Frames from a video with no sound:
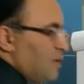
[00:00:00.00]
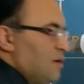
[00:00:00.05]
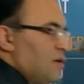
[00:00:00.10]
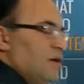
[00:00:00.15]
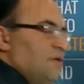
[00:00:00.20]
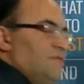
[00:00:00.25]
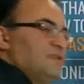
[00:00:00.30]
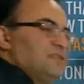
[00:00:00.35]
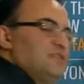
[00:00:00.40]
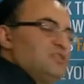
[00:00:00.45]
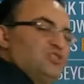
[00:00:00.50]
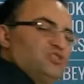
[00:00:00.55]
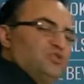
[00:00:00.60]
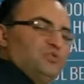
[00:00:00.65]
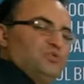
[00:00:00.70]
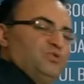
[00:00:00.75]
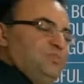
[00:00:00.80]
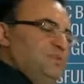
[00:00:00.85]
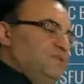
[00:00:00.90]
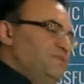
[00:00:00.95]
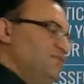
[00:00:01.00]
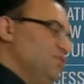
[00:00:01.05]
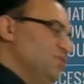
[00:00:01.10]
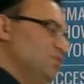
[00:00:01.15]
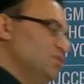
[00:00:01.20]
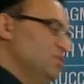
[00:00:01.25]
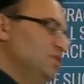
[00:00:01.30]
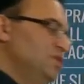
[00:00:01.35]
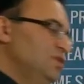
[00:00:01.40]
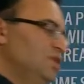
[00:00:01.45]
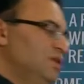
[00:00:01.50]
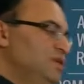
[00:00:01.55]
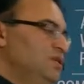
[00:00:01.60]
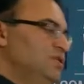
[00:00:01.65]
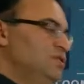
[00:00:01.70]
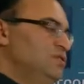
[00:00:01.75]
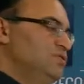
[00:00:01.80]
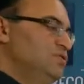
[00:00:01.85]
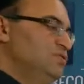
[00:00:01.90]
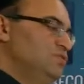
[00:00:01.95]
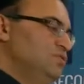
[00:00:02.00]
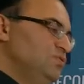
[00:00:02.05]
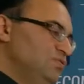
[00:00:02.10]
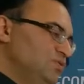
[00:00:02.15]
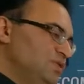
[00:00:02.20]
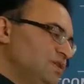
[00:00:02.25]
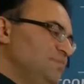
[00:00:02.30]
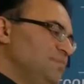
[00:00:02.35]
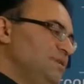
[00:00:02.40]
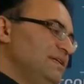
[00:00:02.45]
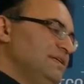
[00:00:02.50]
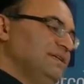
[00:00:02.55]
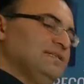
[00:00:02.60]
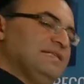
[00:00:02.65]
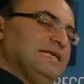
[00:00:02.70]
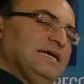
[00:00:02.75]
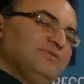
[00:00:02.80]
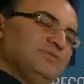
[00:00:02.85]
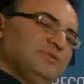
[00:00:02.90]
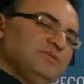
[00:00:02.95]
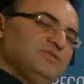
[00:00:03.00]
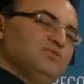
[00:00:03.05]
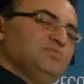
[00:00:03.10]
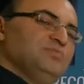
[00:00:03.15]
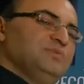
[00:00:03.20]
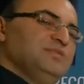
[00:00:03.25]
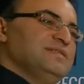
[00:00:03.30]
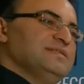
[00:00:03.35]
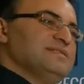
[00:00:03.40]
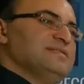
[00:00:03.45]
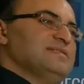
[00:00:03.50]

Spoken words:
of what I showed you before. You can break it down into many